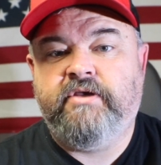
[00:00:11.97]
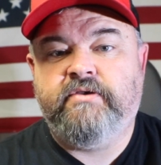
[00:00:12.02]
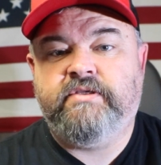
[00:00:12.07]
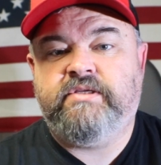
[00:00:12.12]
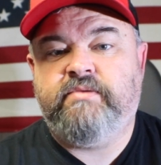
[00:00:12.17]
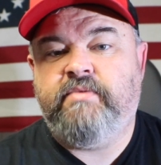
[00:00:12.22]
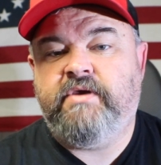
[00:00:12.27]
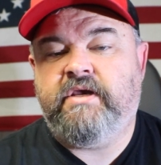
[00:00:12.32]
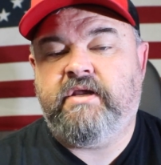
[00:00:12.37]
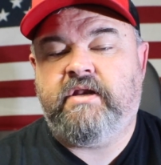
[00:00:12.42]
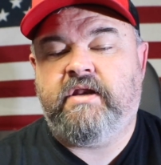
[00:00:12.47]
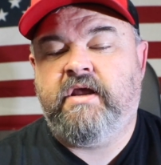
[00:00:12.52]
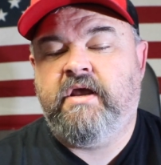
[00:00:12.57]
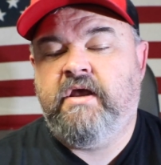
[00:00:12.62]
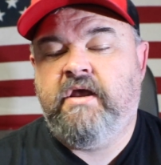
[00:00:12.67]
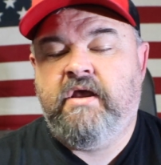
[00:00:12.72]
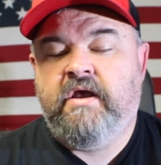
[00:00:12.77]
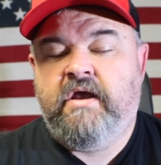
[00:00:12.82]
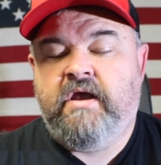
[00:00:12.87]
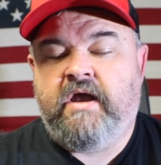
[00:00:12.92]
used to be
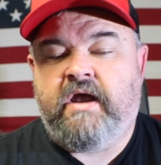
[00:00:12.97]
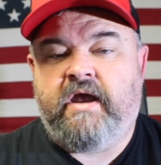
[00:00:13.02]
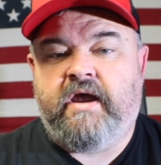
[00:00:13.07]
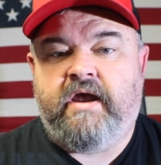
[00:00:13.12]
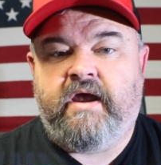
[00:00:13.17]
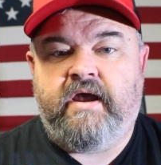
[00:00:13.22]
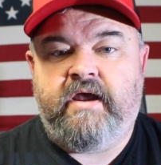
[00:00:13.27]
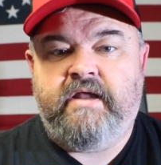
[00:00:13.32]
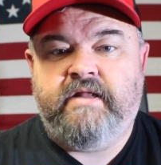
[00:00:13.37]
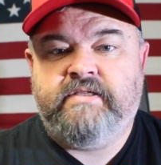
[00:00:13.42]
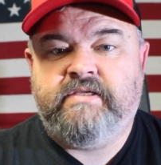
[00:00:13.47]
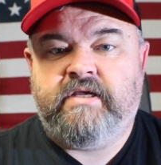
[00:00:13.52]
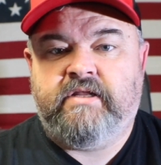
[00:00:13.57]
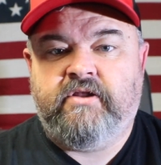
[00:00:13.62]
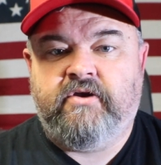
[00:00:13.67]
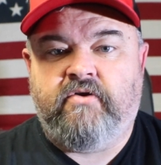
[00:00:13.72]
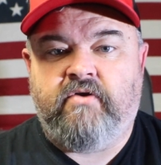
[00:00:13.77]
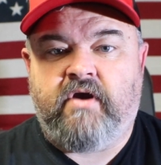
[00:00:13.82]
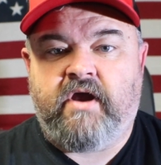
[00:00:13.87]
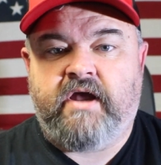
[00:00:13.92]
inside
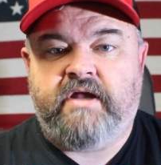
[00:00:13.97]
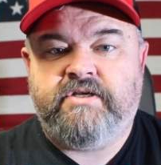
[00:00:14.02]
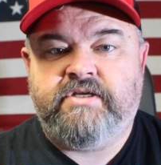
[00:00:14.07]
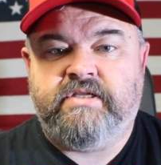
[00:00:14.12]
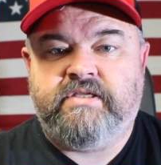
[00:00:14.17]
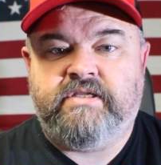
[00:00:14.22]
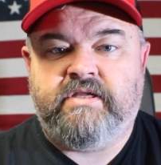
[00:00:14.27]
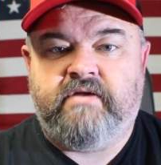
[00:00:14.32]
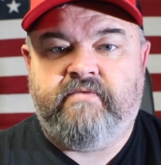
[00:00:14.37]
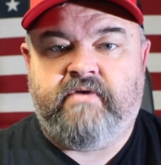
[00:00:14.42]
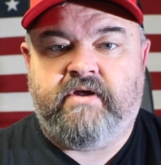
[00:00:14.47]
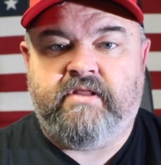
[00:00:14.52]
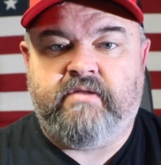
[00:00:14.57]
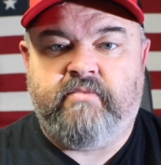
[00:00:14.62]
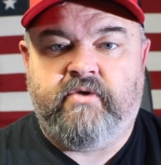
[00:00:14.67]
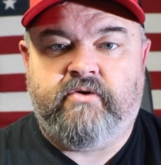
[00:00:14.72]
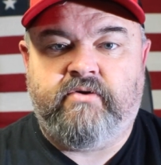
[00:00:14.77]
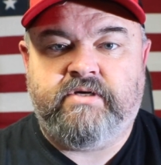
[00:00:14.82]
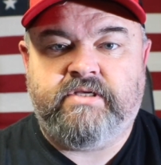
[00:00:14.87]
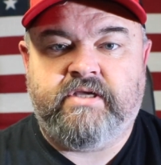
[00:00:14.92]
the garage instead of on the
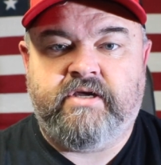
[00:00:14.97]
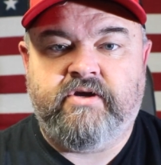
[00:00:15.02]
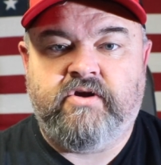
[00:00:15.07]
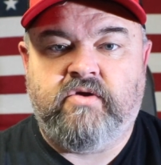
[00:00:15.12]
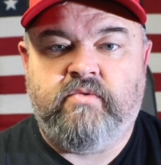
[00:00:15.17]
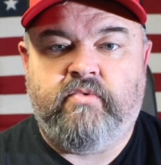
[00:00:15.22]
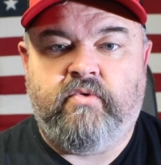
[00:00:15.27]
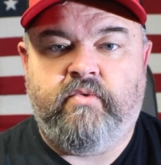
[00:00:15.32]
motorcycle,